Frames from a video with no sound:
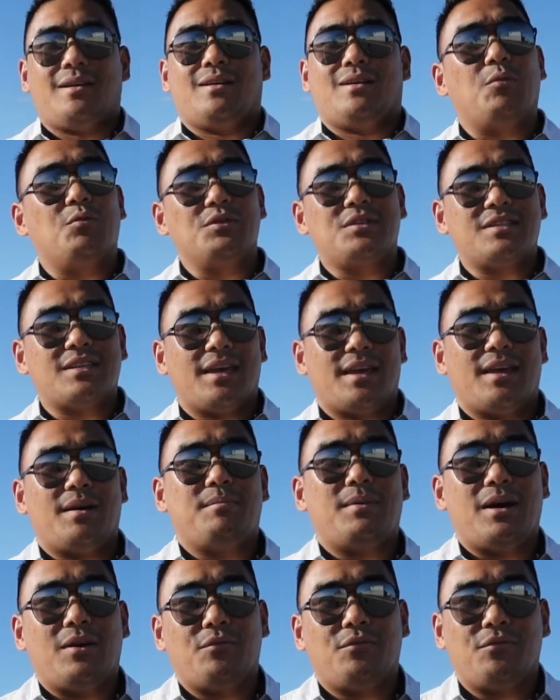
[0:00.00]
I would say
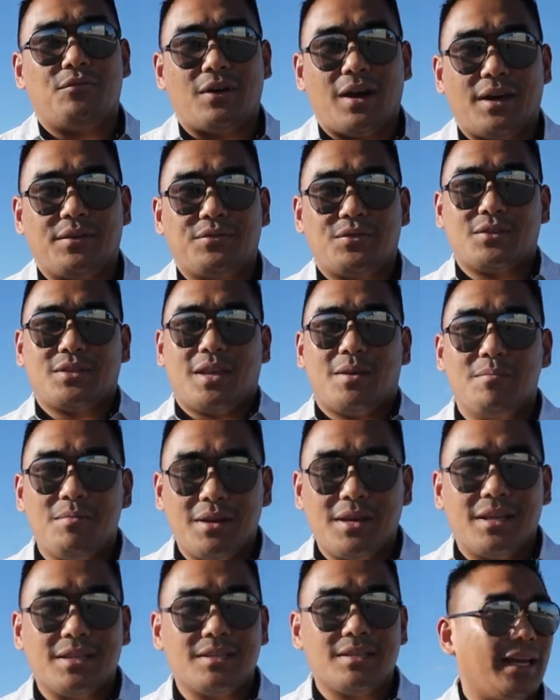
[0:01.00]
about five to ten
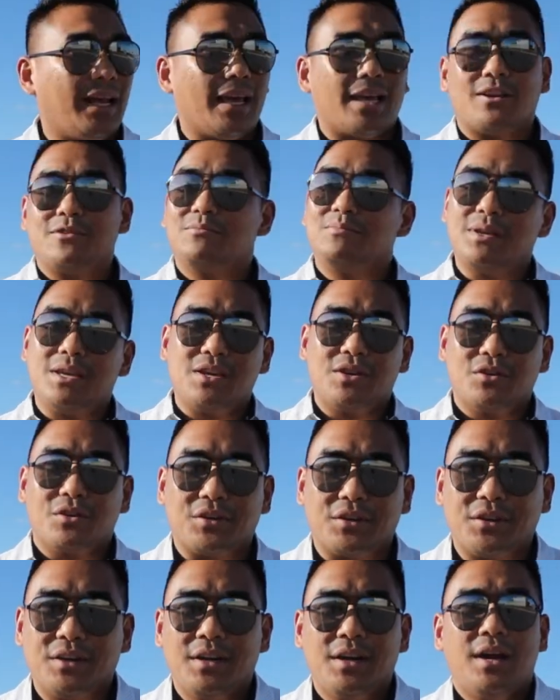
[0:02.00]
minutes and I could be
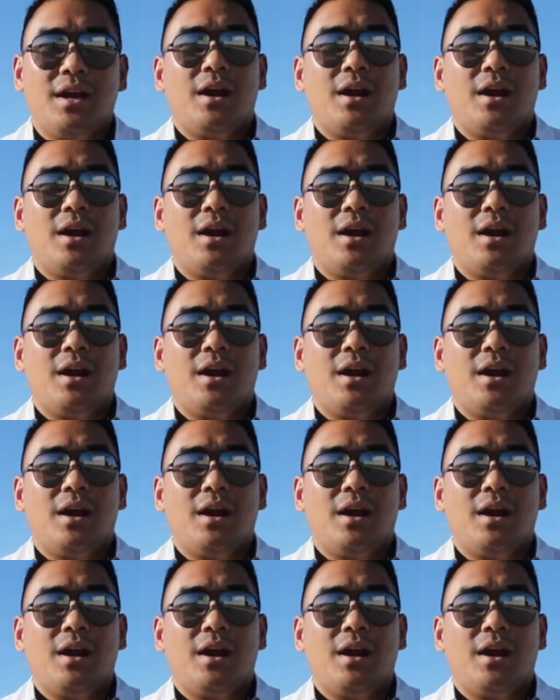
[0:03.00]
here.